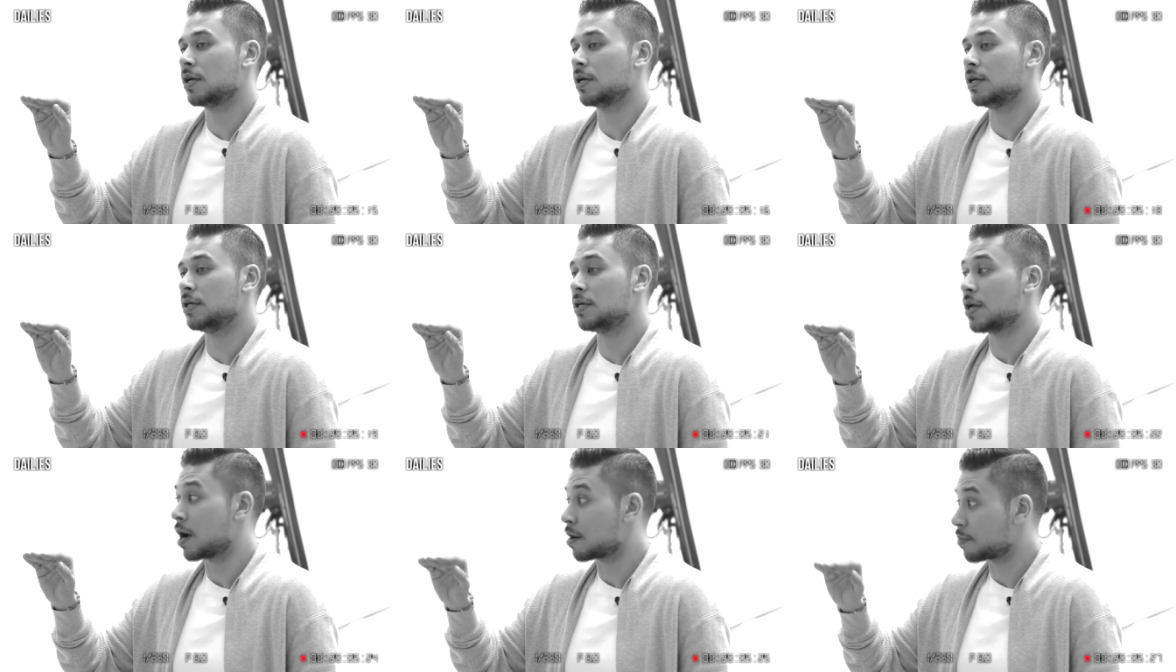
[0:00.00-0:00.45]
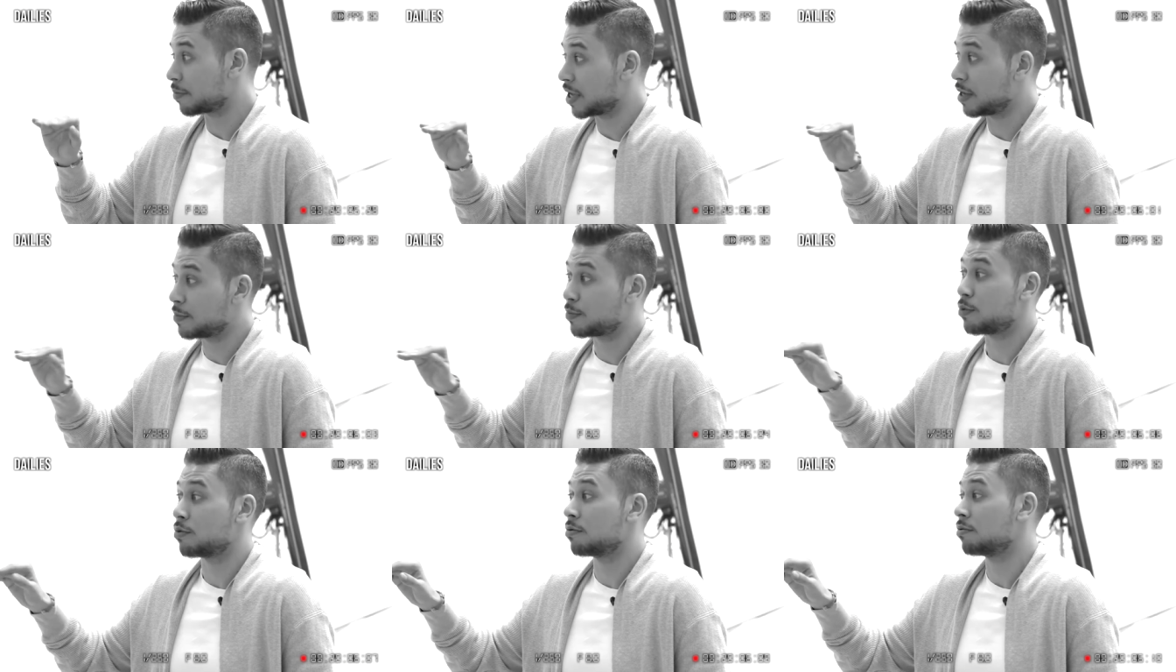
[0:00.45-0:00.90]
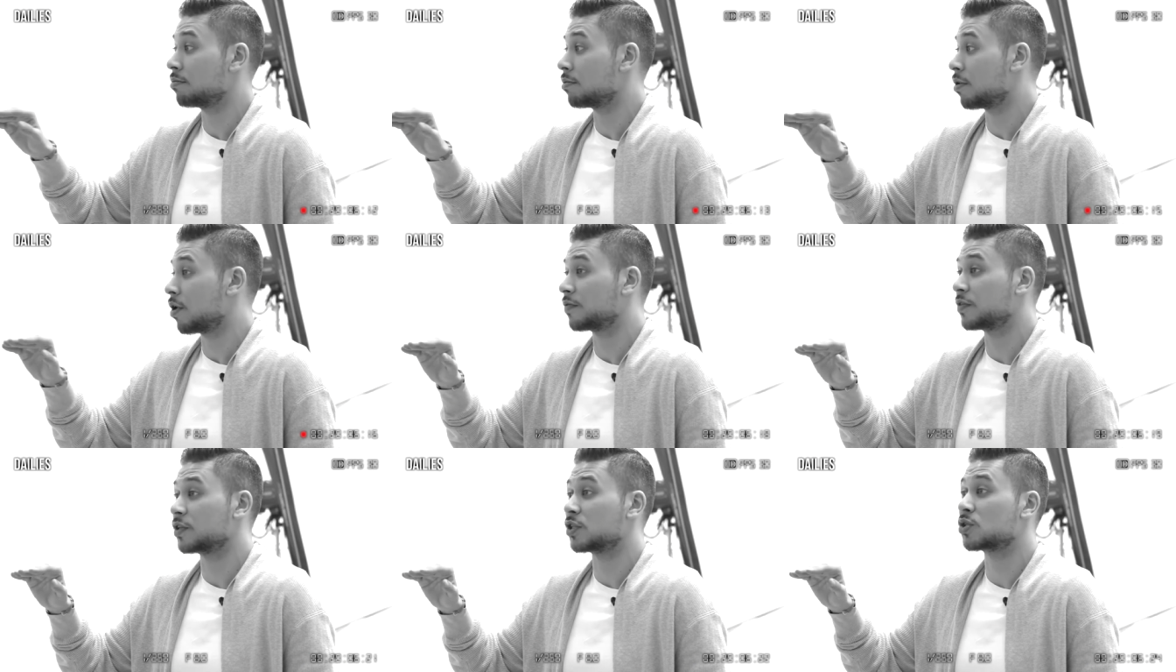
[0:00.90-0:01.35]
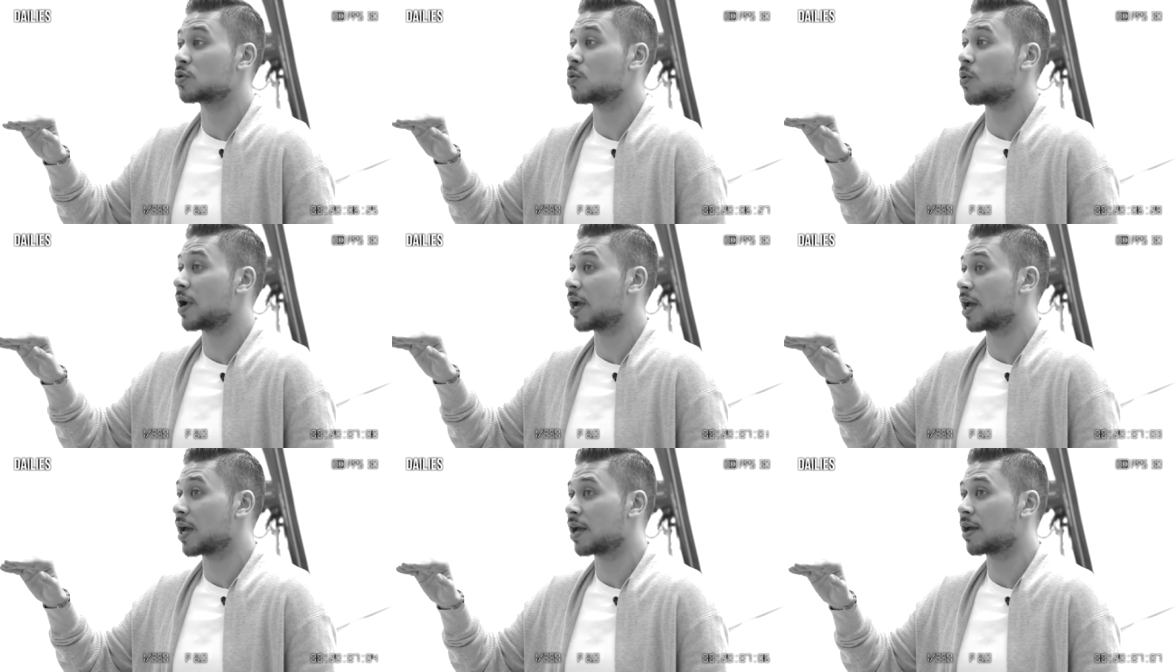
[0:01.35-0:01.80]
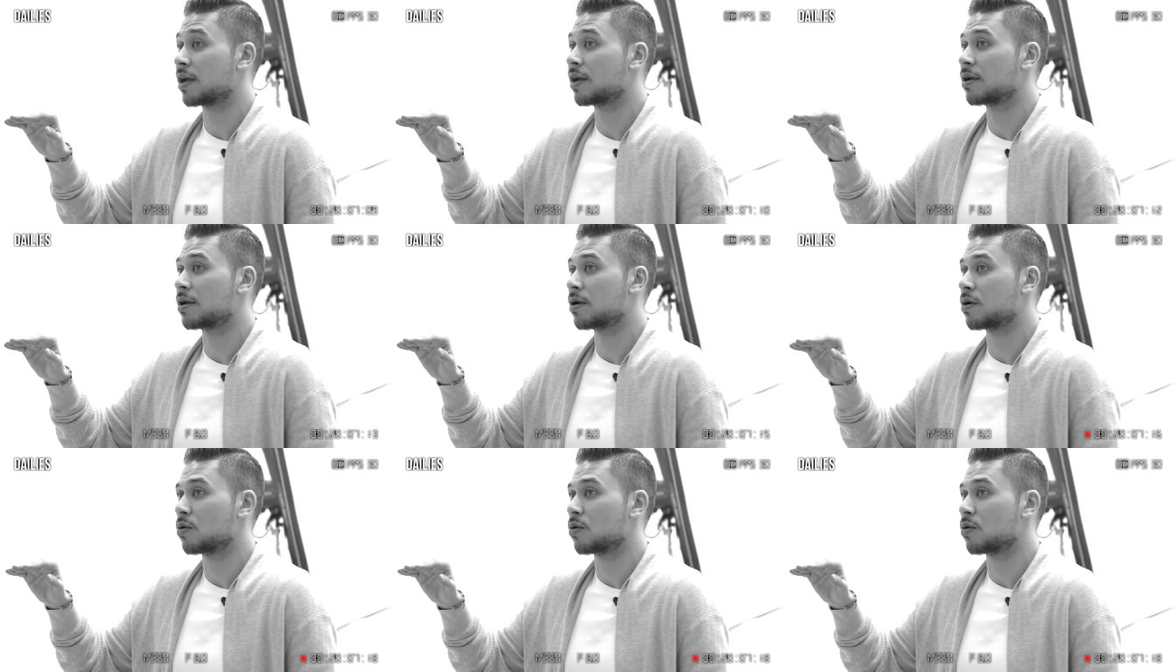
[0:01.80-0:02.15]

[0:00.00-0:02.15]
young people of the square